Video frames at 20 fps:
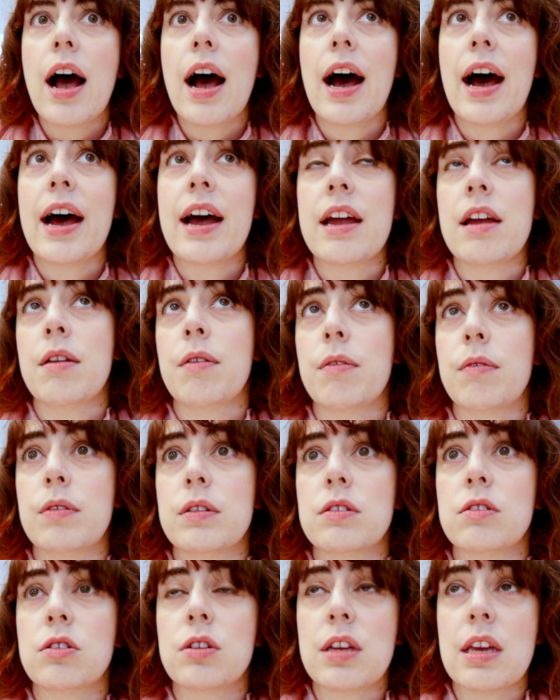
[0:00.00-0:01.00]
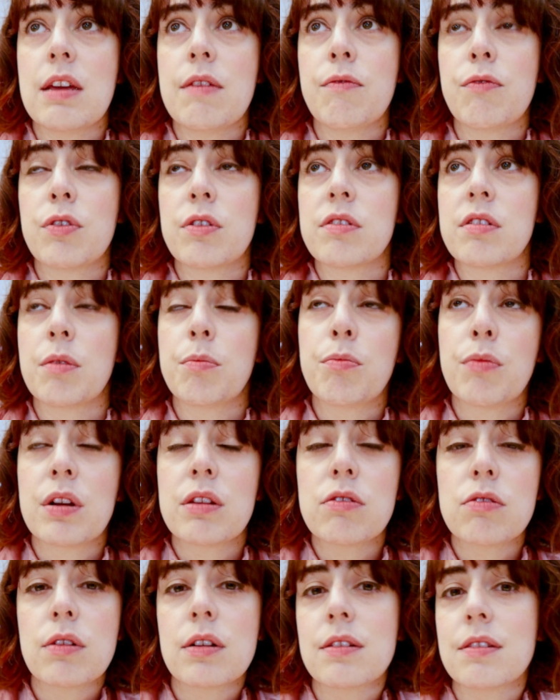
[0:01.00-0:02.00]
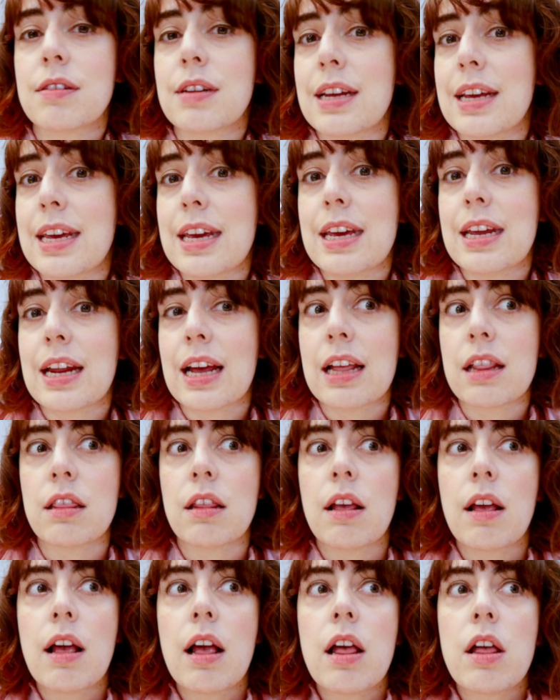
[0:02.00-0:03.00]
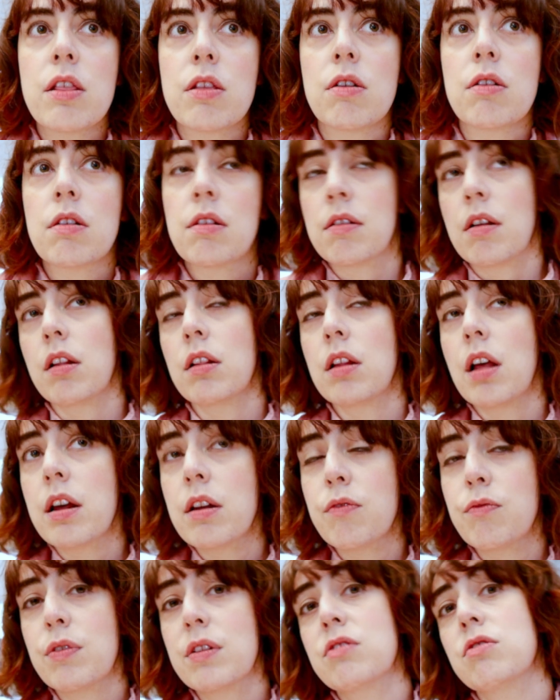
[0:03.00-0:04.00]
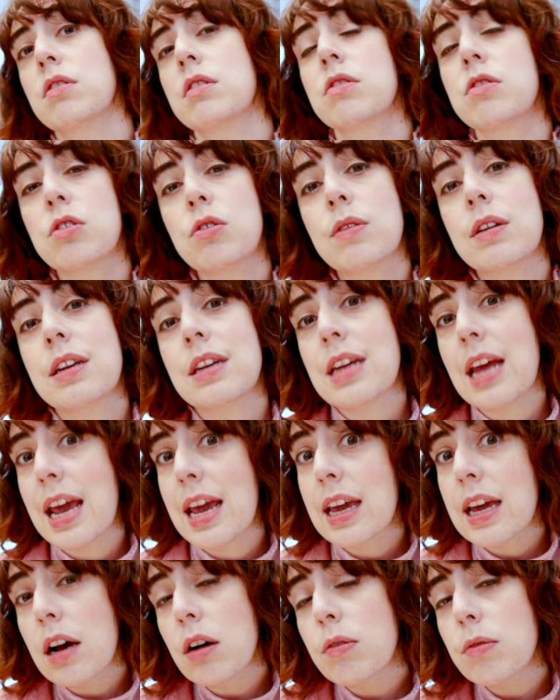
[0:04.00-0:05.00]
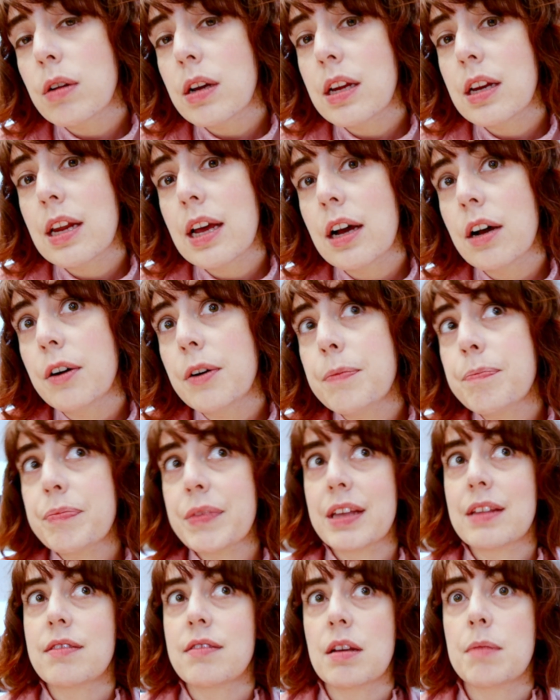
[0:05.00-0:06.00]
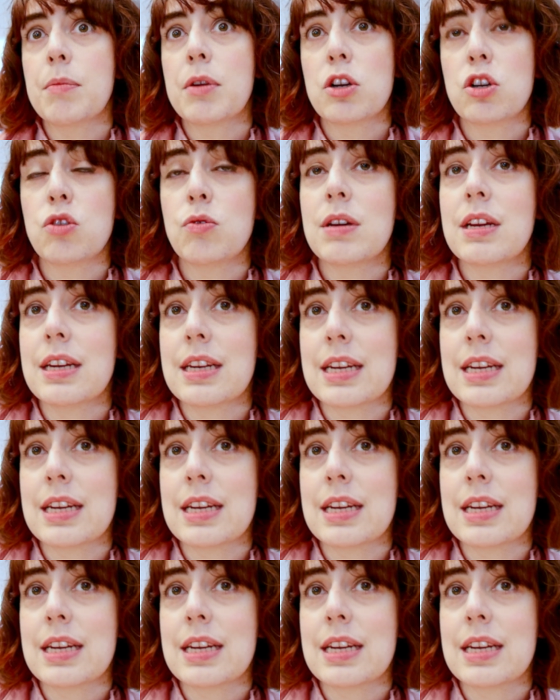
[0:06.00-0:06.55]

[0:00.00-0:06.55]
I was looking for some restaurants to eat at. There's a lot of restaurants doing takeout right now, and some are doing